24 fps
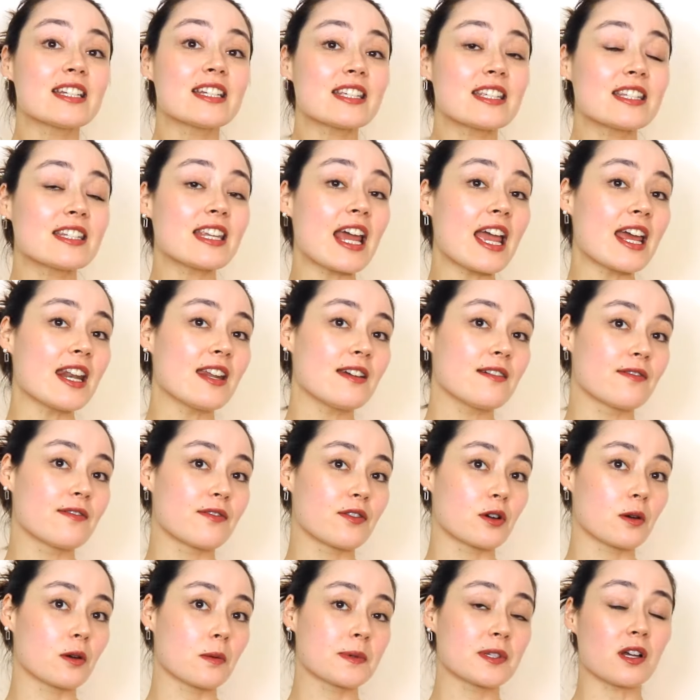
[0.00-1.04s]
stative
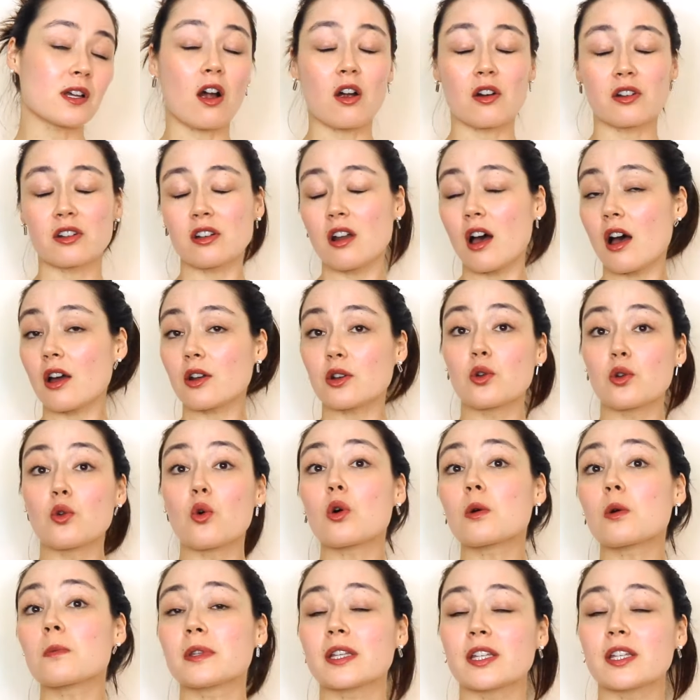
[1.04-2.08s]
verbs are not
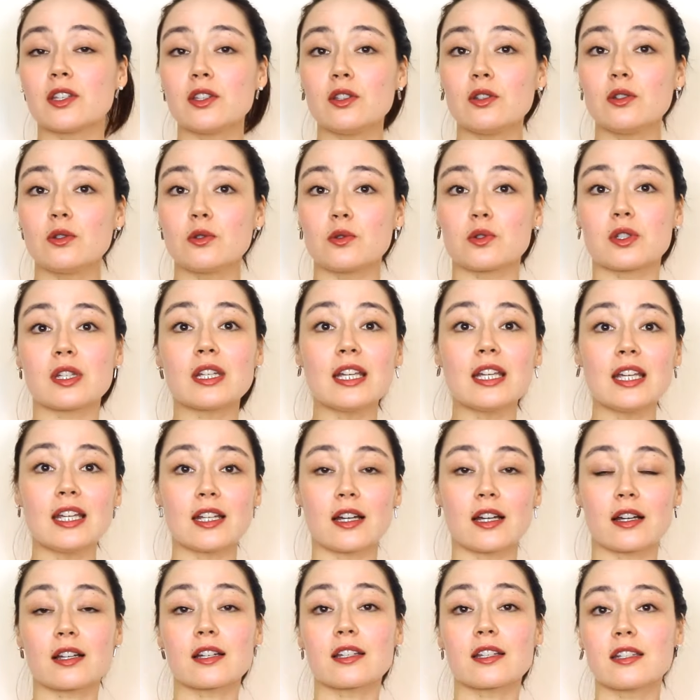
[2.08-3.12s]
normally used in
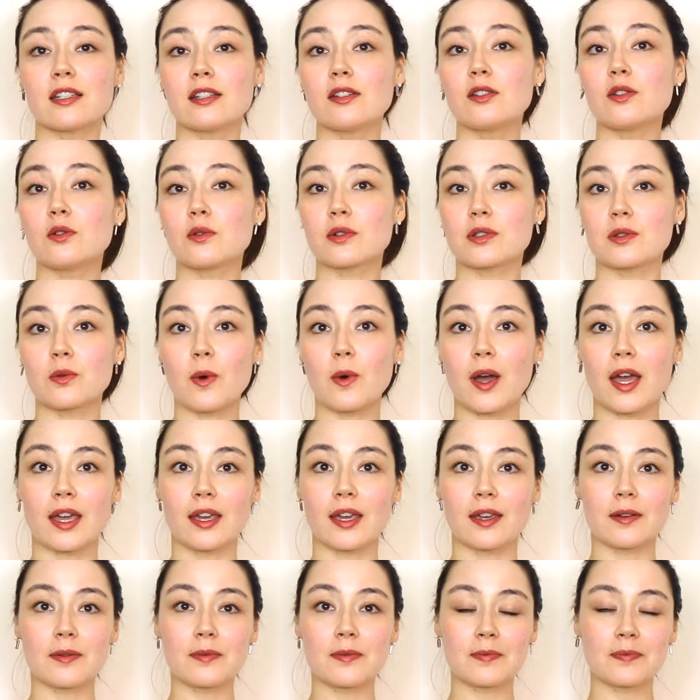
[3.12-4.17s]
a continuous
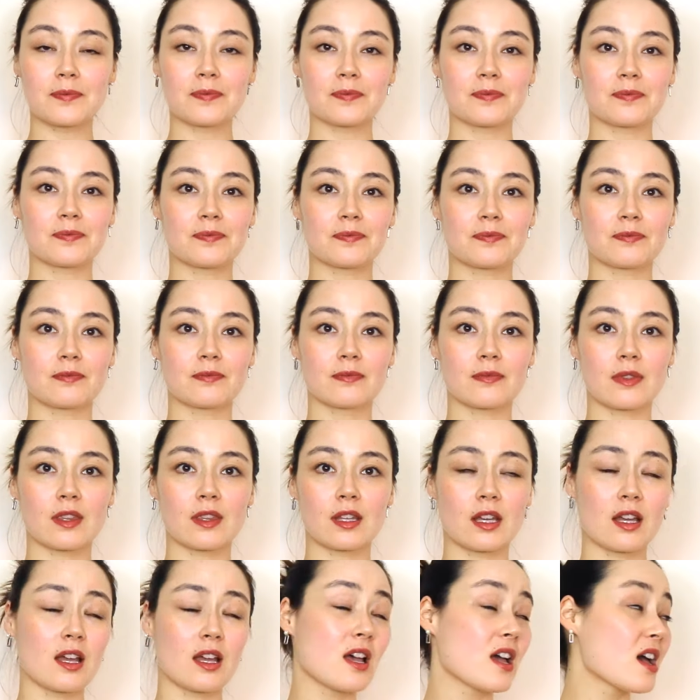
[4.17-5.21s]
way.
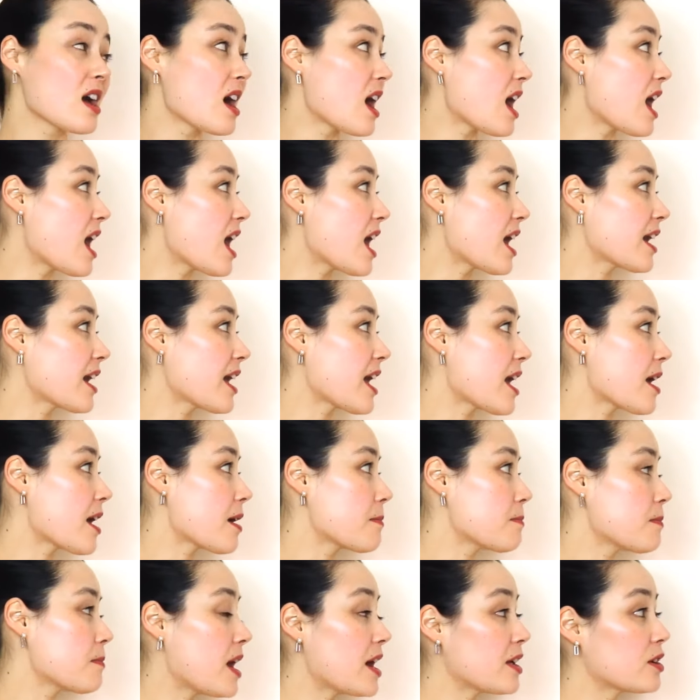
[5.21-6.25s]
I
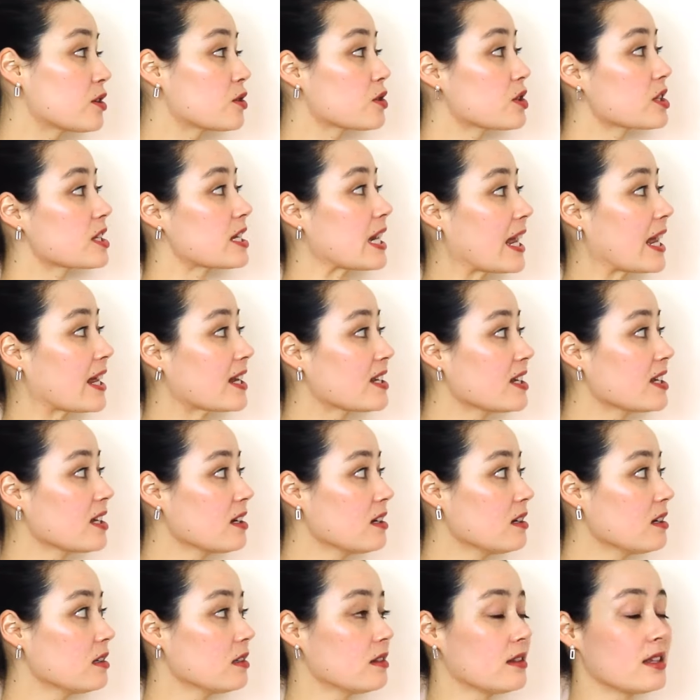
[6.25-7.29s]
am
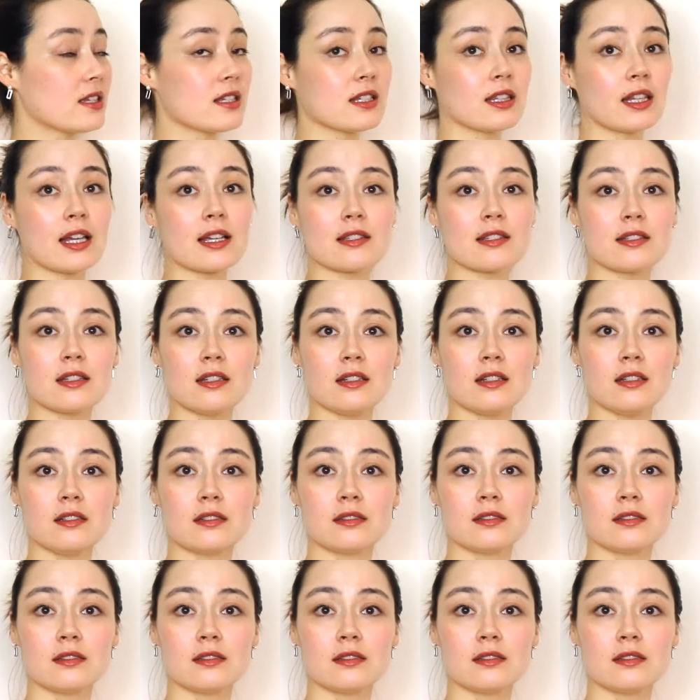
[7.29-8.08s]
understanding this lesson.